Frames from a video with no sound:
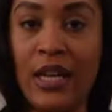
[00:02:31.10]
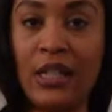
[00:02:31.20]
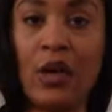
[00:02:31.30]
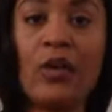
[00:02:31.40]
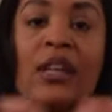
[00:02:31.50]

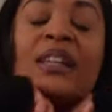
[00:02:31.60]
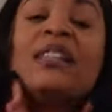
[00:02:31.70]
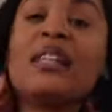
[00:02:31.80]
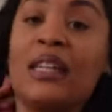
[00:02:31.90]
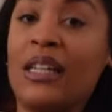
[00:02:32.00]
So
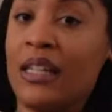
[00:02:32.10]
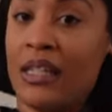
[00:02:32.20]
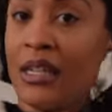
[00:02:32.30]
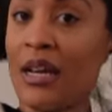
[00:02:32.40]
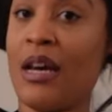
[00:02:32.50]
this
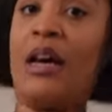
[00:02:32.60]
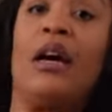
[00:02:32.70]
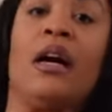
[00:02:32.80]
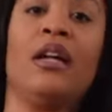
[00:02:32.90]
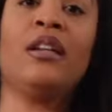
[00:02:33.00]
is
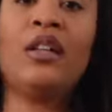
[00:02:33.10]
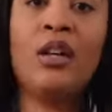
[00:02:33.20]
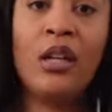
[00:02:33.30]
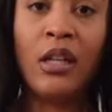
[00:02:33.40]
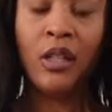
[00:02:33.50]

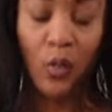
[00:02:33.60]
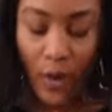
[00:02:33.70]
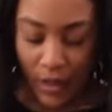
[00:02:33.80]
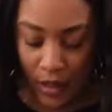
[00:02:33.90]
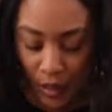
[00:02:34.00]
another
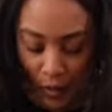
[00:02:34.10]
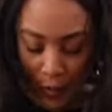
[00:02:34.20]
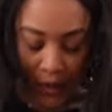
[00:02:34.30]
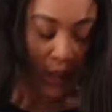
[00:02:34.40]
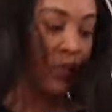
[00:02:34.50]
sweater.
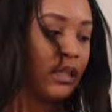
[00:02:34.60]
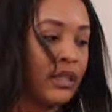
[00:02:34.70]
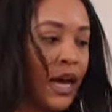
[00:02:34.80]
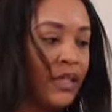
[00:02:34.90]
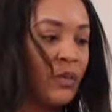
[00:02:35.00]
This is a
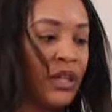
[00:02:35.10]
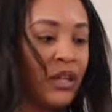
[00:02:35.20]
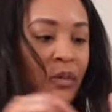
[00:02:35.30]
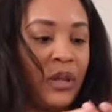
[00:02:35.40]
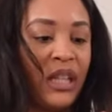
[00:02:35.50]
size
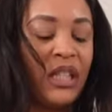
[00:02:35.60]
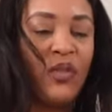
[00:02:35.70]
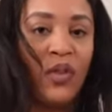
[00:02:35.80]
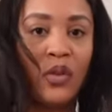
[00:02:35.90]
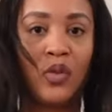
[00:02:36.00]
medium, but this
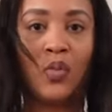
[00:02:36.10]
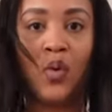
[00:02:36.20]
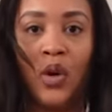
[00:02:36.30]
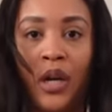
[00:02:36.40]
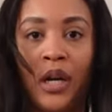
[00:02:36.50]
feels
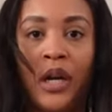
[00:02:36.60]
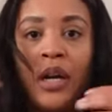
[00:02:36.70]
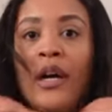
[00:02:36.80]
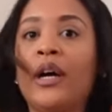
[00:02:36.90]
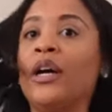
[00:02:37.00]
more
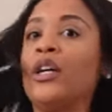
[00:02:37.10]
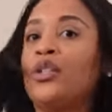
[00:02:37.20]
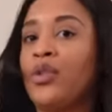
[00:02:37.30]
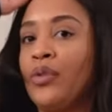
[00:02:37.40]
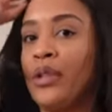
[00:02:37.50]

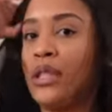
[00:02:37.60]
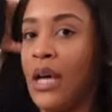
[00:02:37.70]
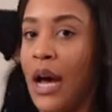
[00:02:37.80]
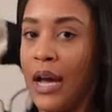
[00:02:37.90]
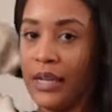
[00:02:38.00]
true to
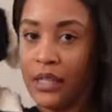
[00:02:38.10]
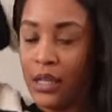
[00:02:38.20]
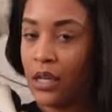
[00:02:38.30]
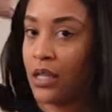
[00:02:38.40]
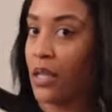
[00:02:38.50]
size.
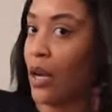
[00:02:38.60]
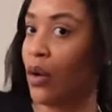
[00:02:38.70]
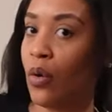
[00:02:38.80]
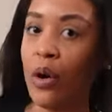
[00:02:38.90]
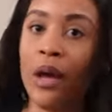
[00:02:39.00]

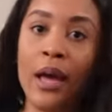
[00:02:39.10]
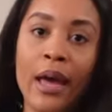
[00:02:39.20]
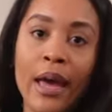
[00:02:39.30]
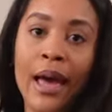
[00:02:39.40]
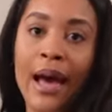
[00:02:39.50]
So
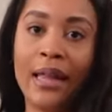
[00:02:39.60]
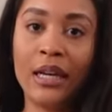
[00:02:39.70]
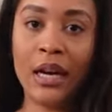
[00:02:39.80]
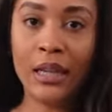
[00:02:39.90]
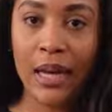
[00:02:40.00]
I
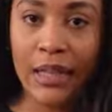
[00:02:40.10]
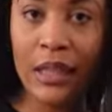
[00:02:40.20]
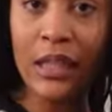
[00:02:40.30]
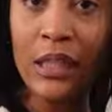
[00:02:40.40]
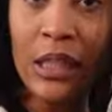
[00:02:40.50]
think I like
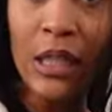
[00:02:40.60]
this